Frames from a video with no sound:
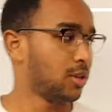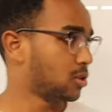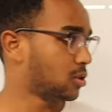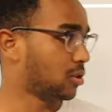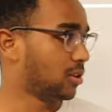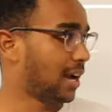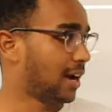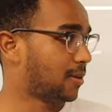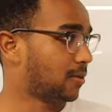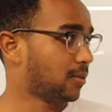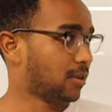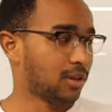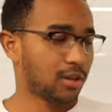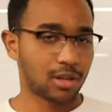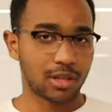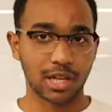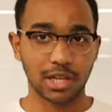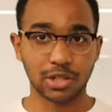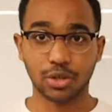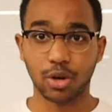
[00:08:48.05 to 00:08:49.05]
So now,
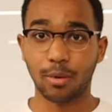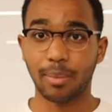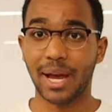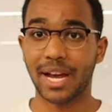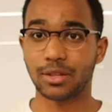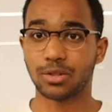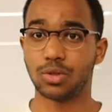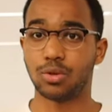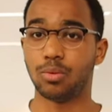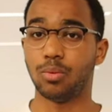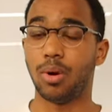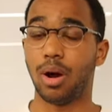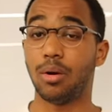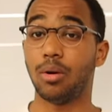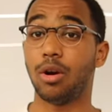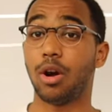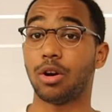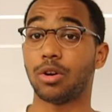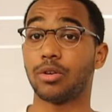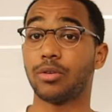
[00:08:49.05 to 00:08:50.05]
let's go back to
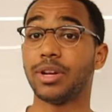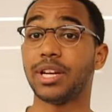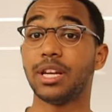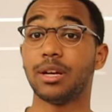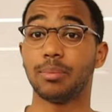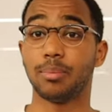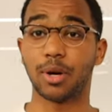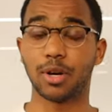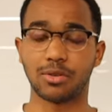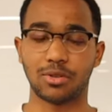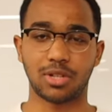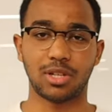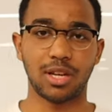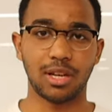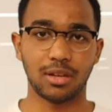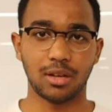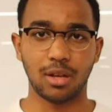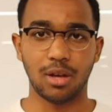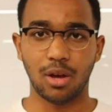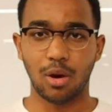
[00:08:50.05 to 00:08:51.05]
what our greedy approach
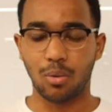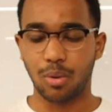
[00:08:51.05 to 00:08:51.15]
did.